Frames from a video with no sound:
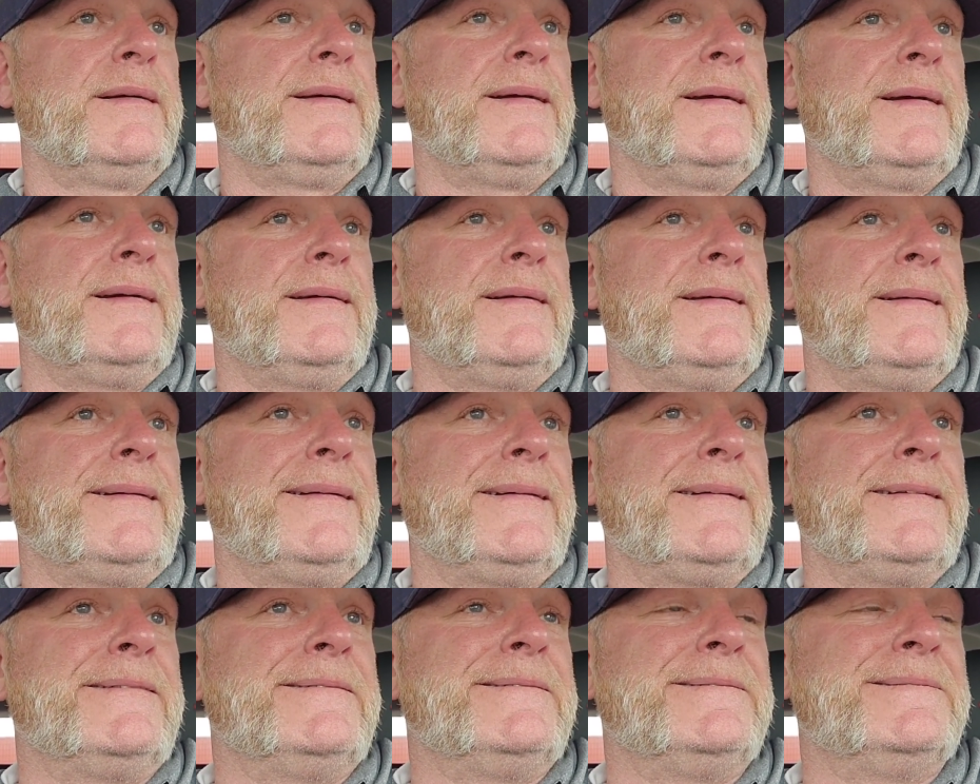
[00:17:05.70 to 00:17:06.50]
and
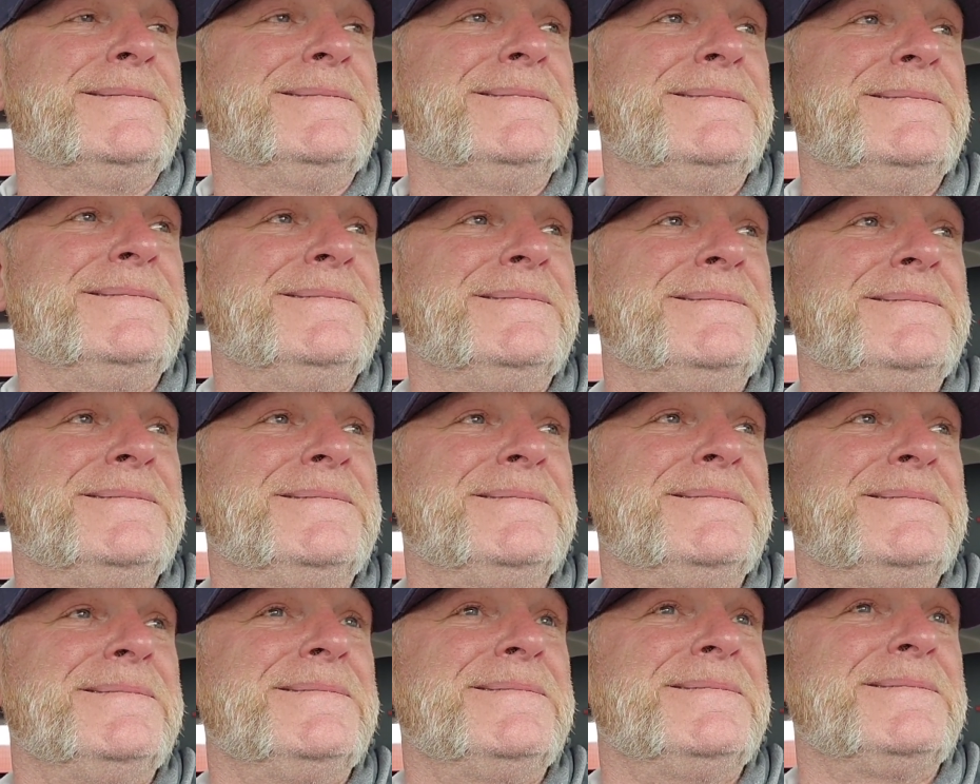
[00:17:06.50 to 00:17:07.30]

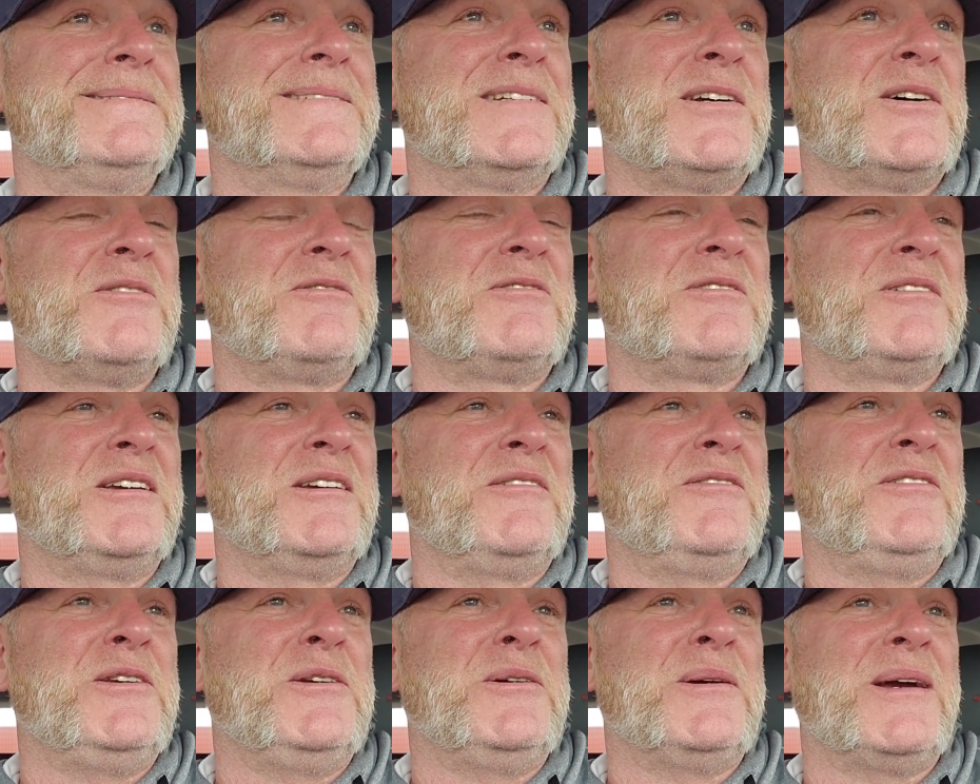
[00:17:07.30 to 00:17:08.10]
hopefully
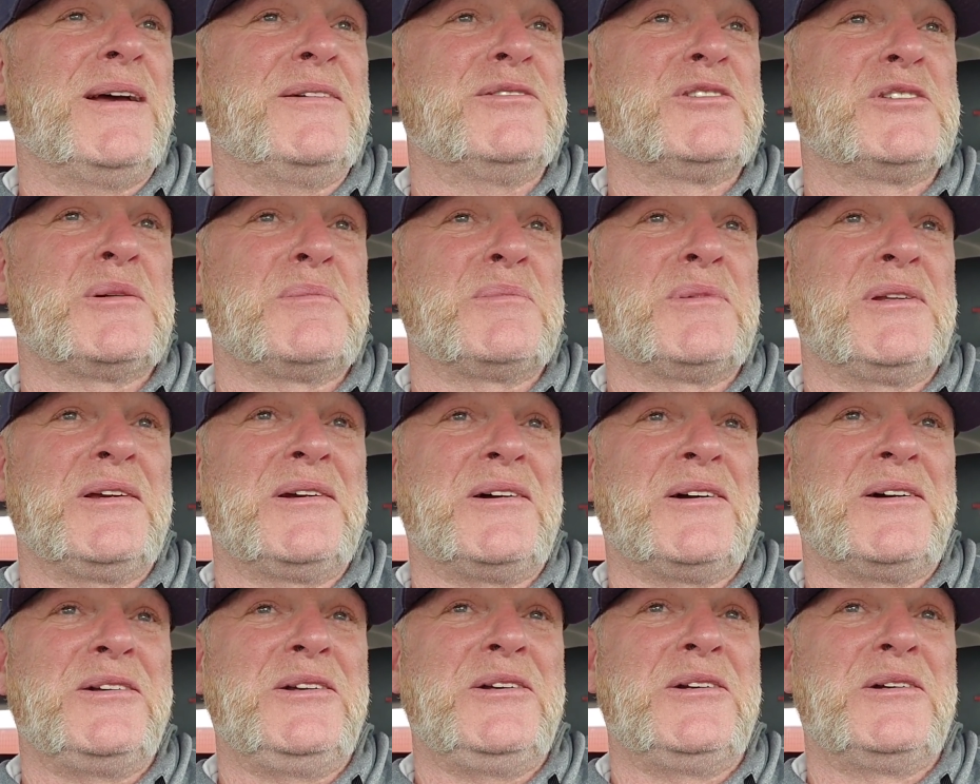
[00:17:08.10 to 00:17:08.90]
if you have
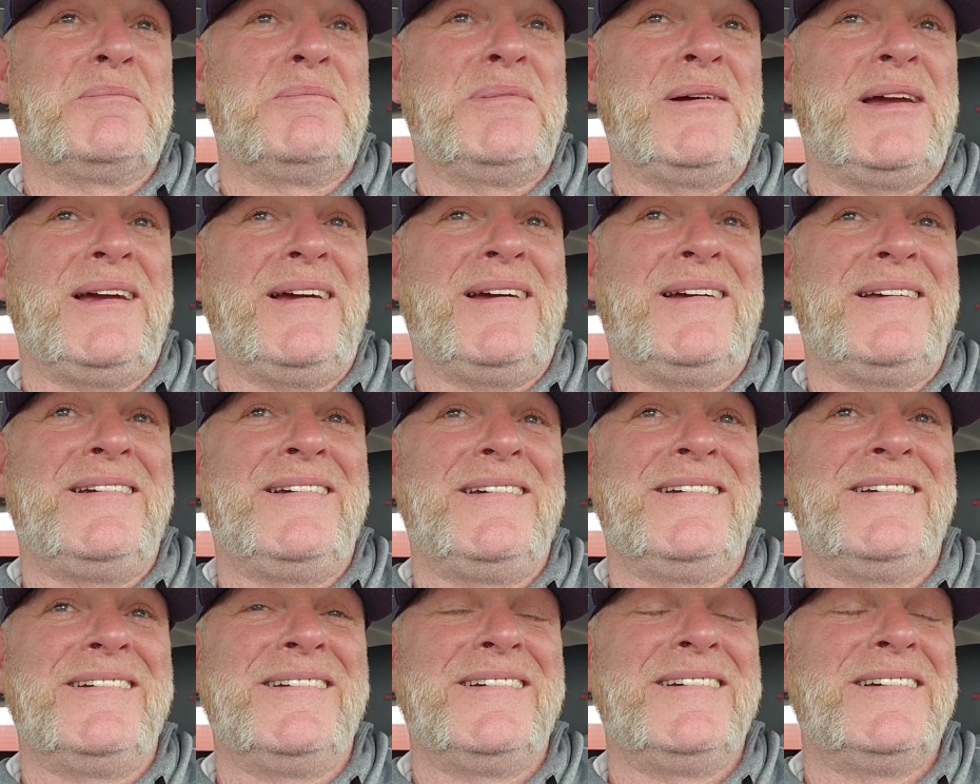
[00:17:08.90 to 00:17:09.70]
something on your
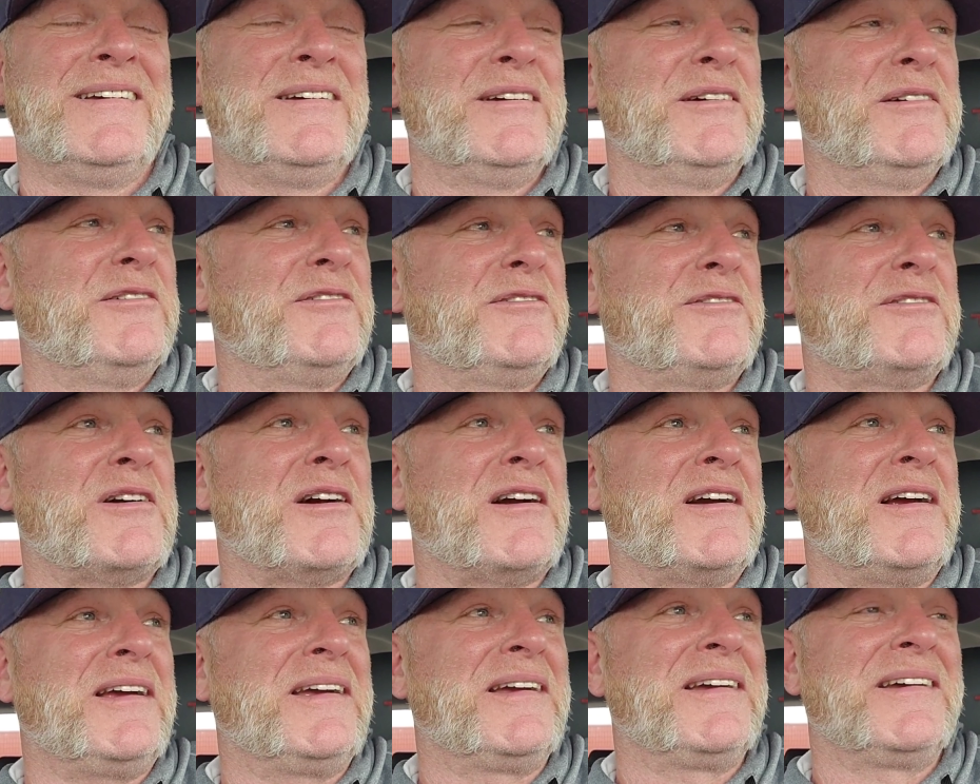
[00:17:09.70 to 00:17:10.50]
pan
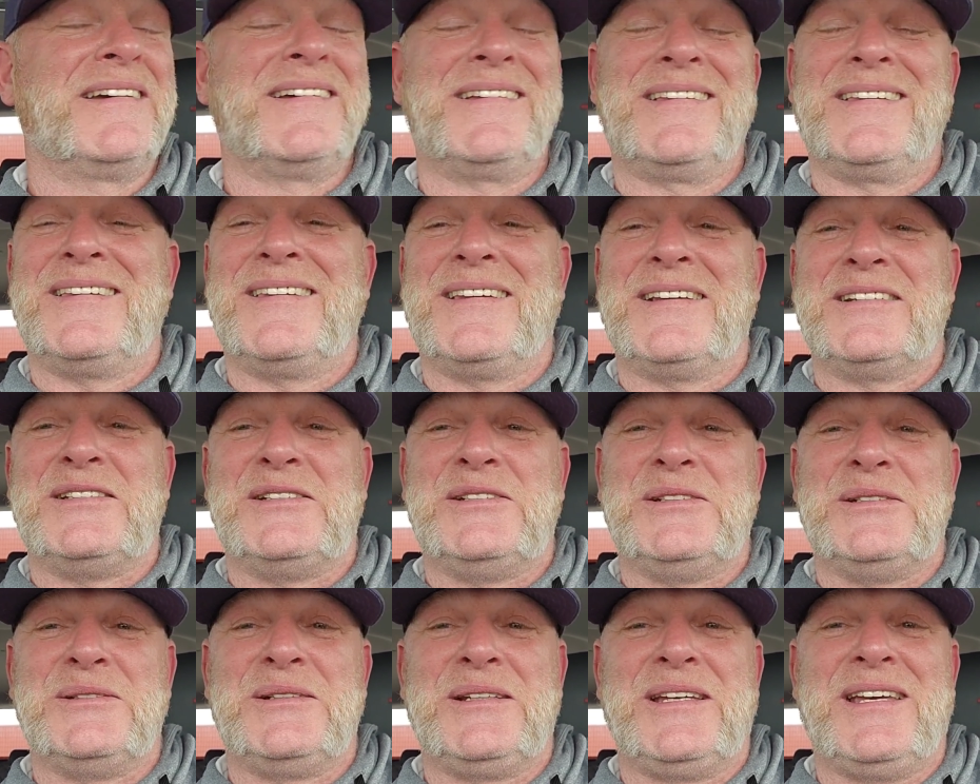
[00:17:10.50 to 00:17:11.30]
frying,
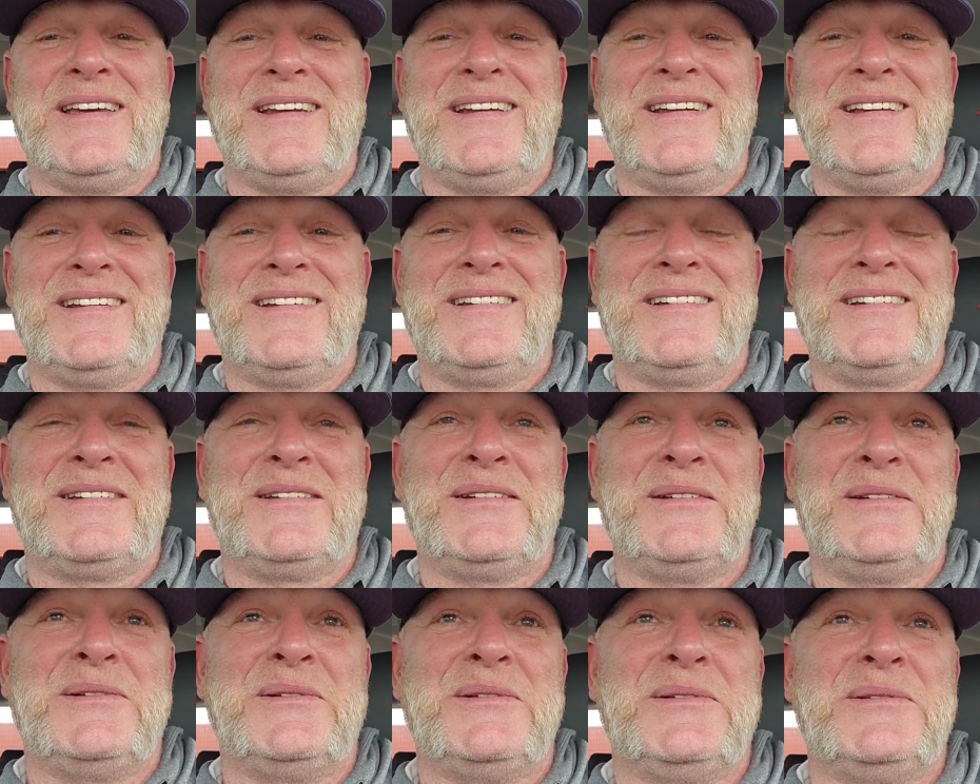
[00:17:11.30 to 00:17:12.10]
that you get it
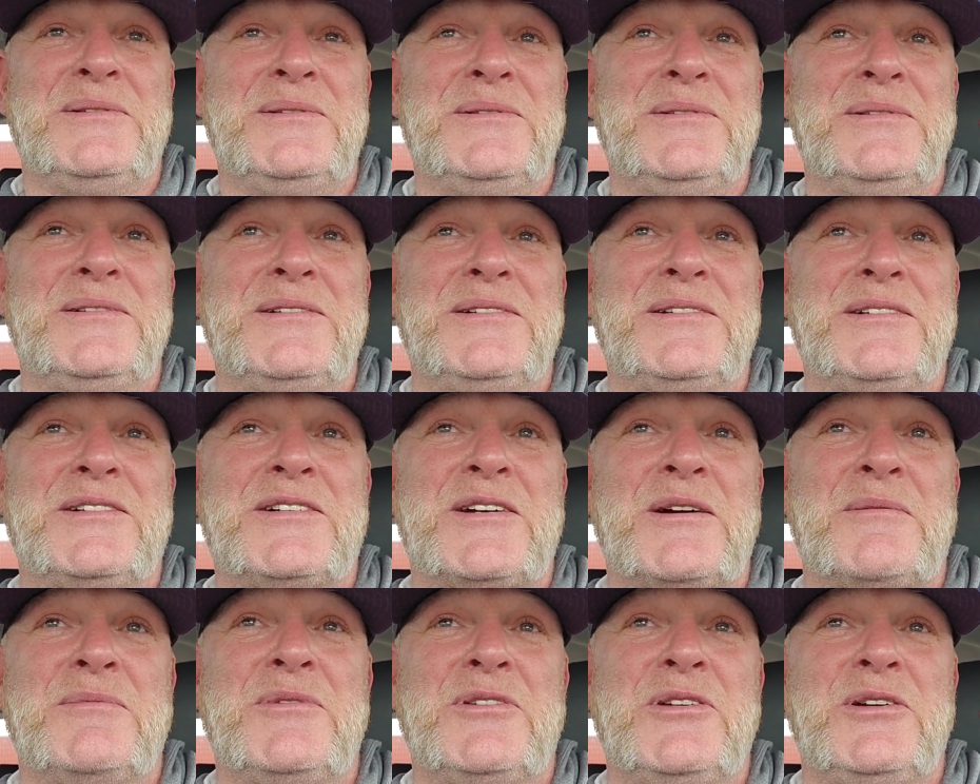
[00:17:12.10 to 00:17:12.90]
to
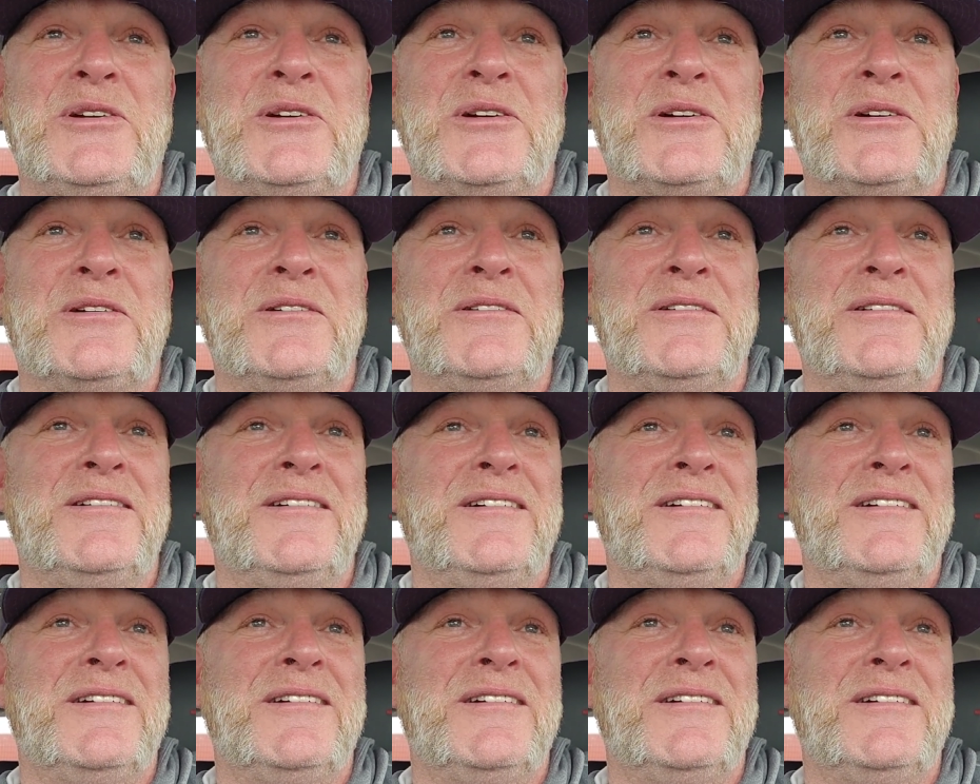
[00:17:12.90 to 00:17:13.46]
come to your